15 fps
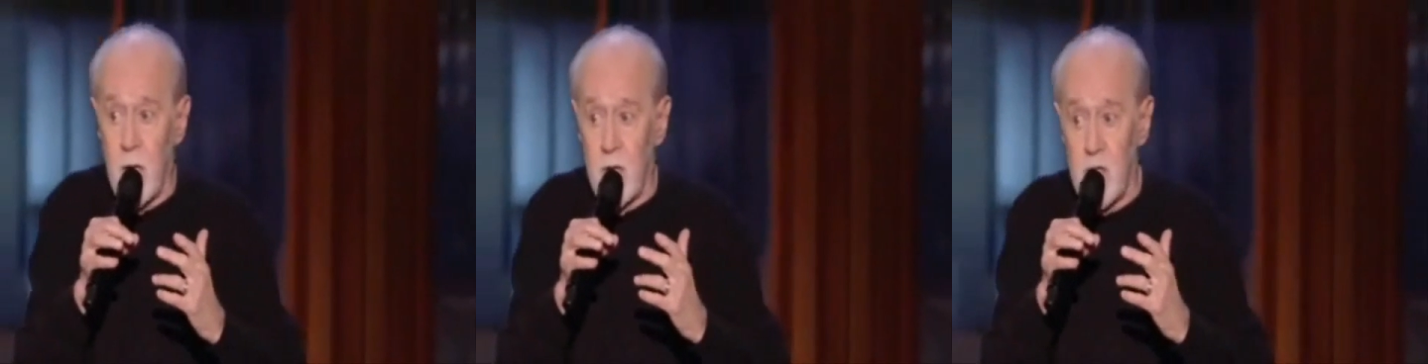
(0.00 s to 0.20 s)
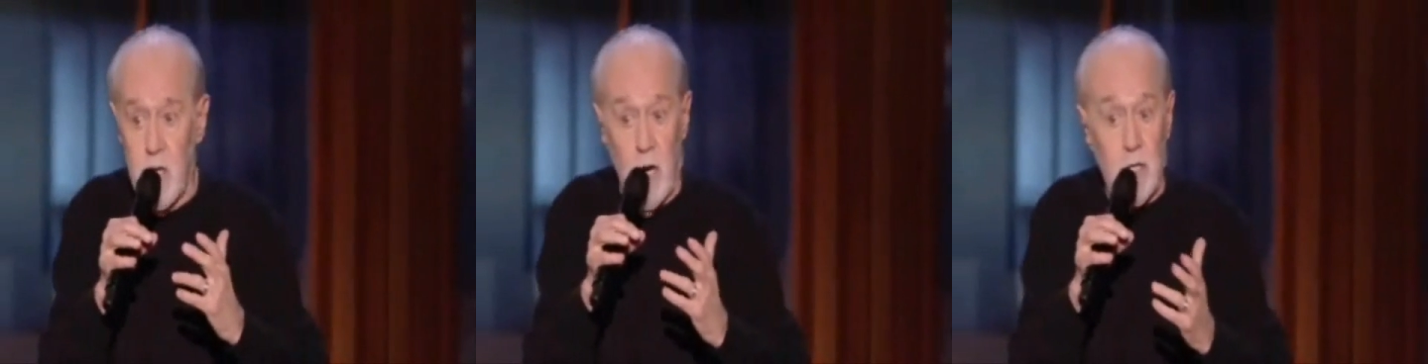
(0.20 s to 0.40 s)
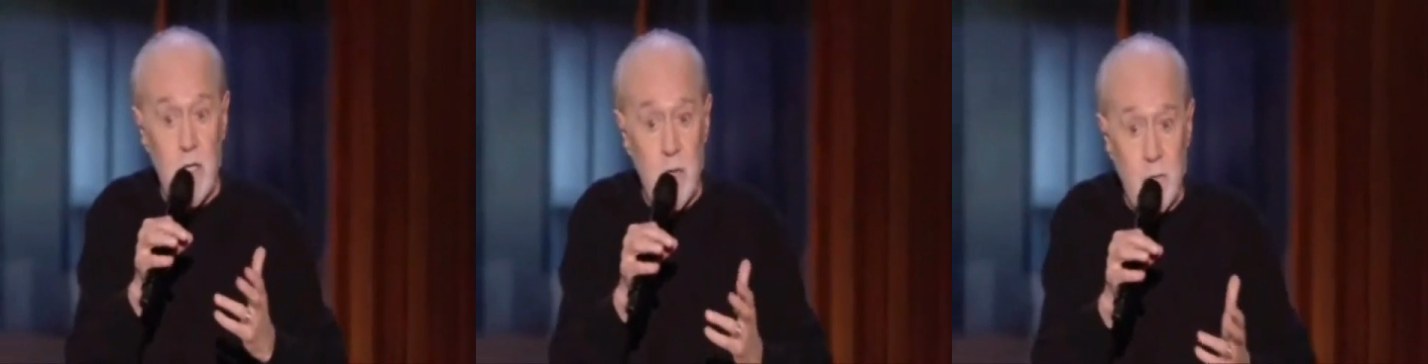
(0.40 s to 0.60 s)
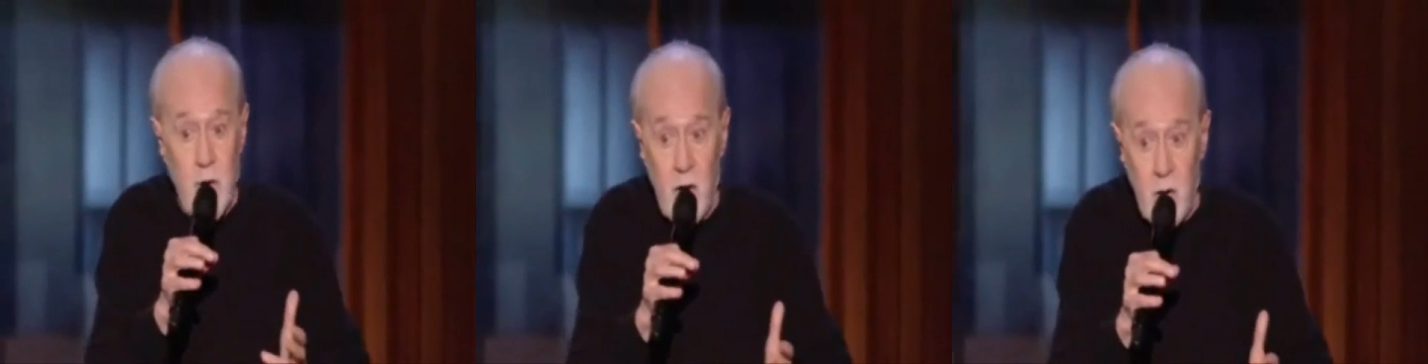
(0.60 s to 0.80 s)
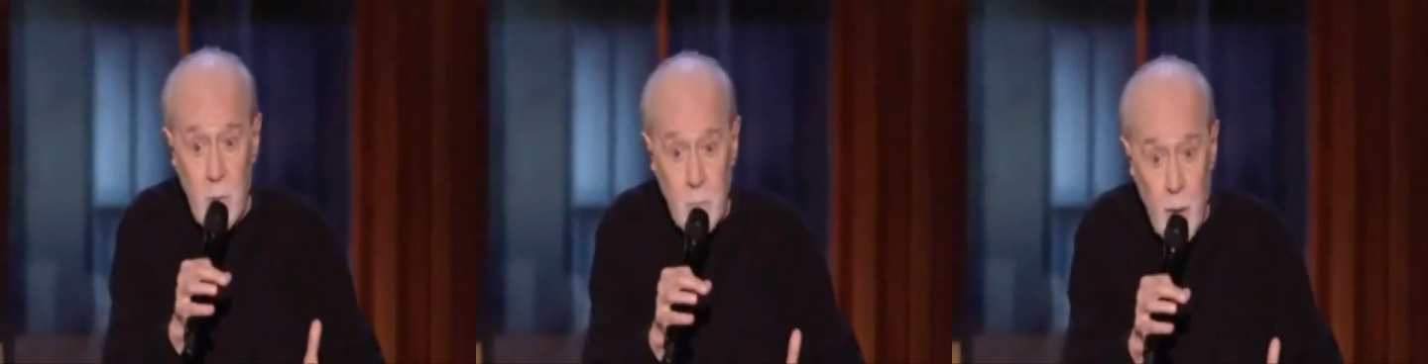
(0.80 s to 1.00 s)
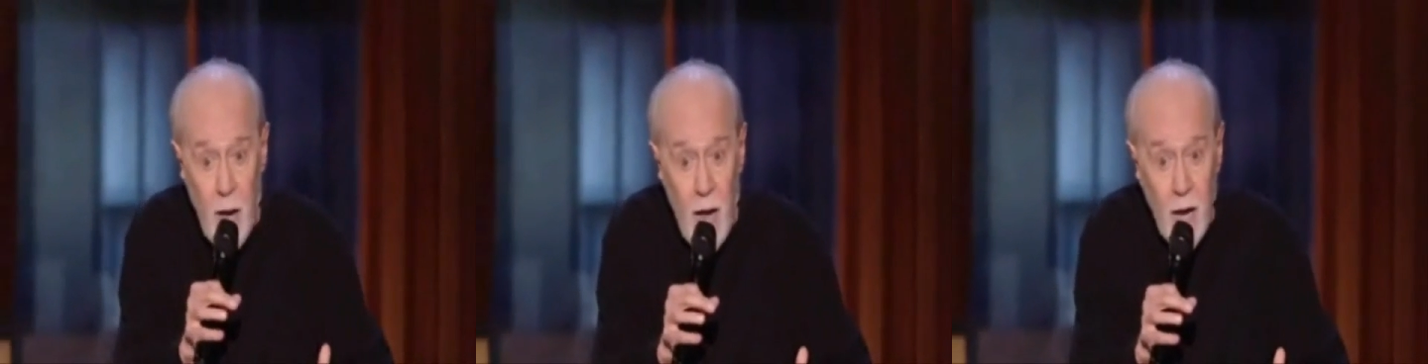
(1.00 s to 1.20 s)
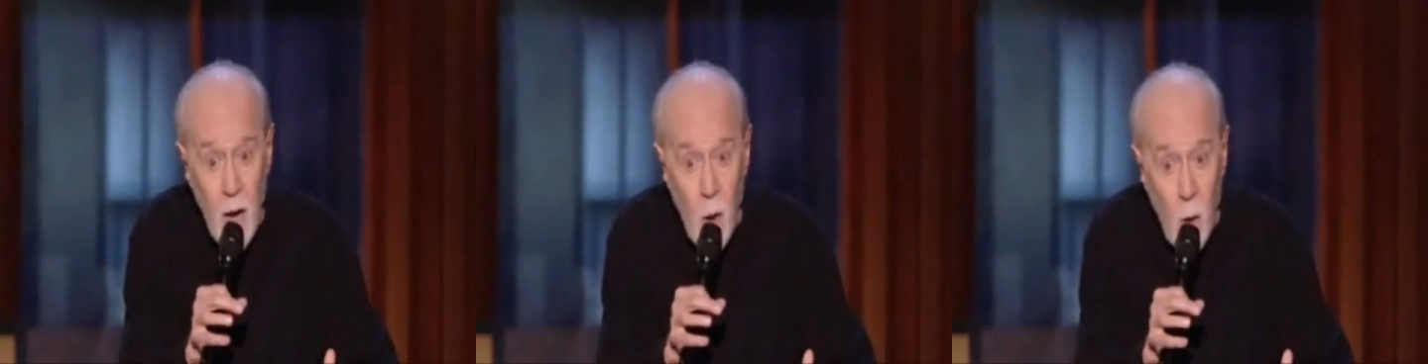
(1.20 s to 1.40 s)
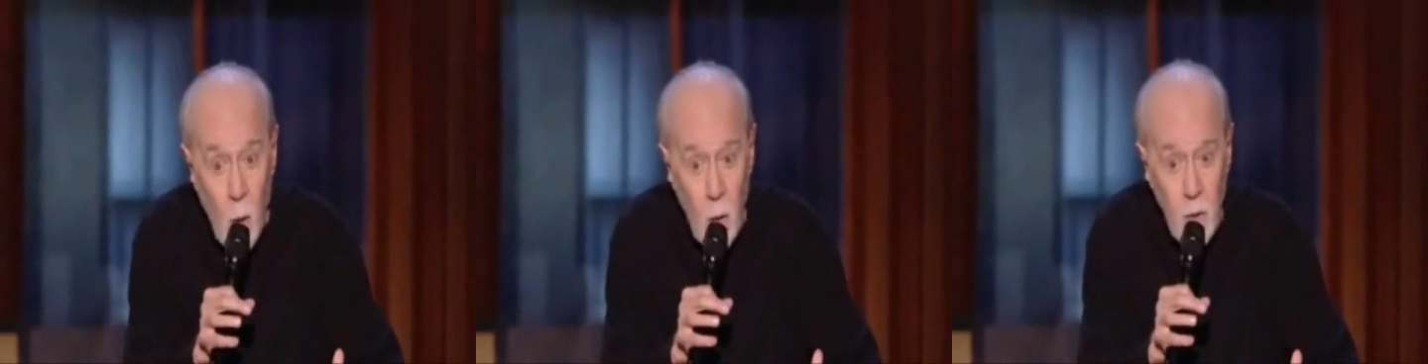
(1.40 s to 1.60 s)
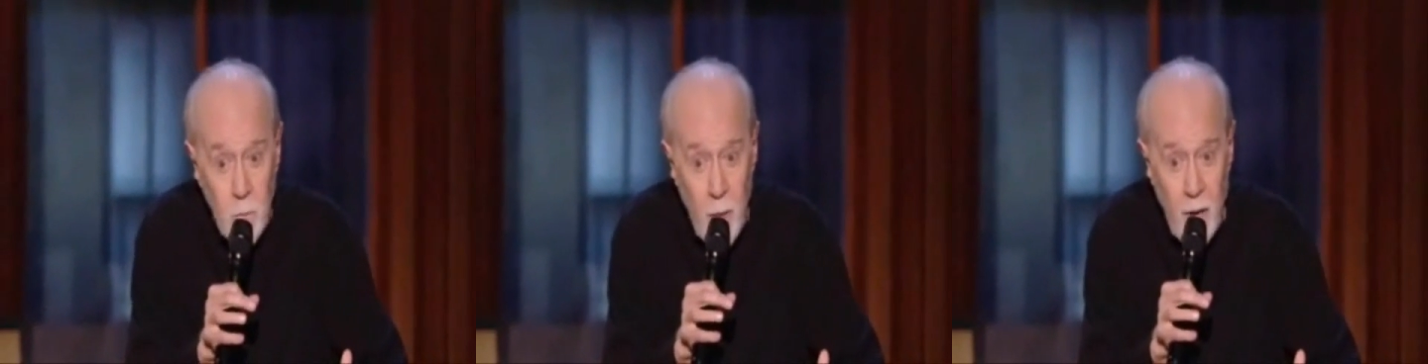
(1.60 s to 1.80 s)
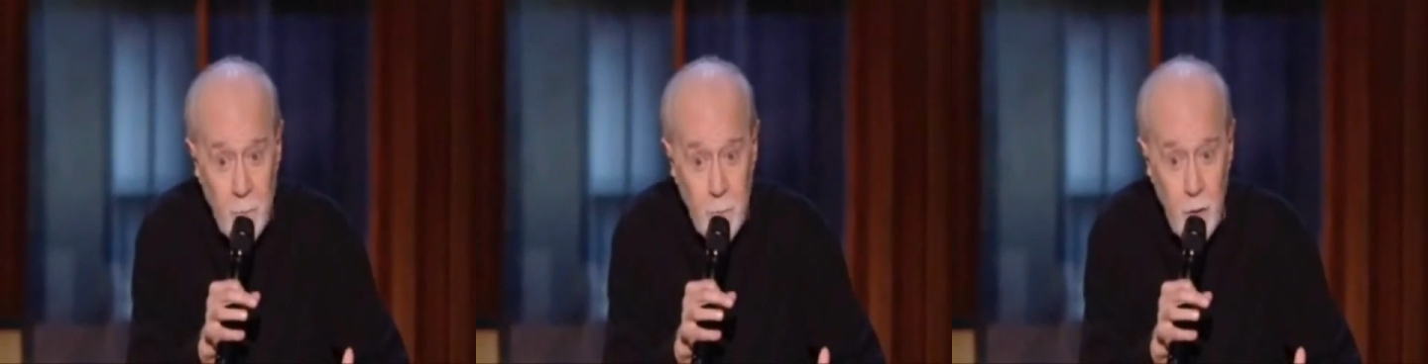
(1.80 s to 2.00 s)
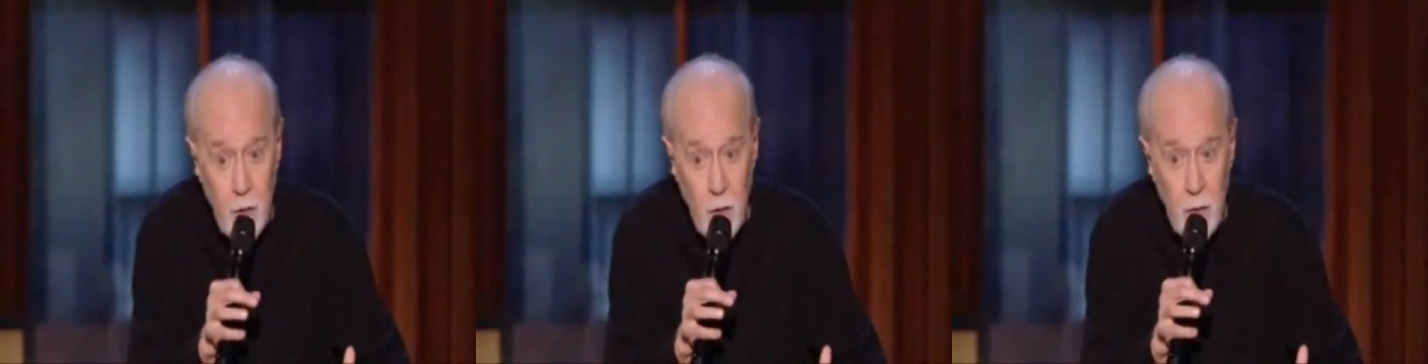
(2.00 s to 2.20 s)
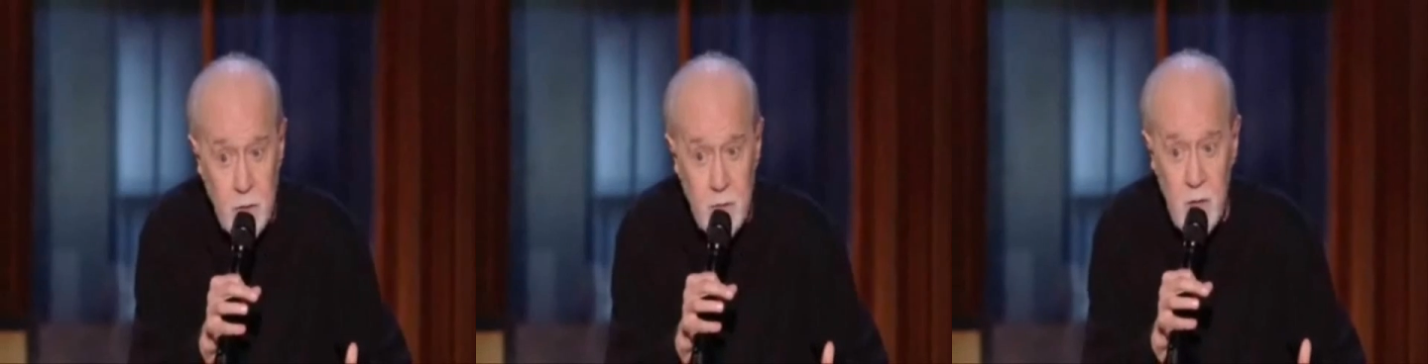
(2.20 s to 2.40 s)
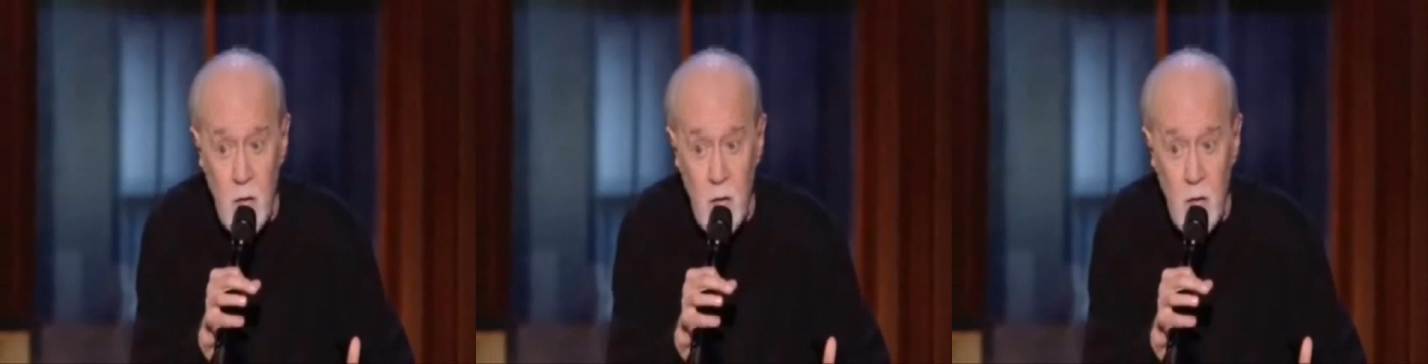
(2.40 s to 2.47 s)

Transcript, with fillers: shut your fucking pie hole might be good.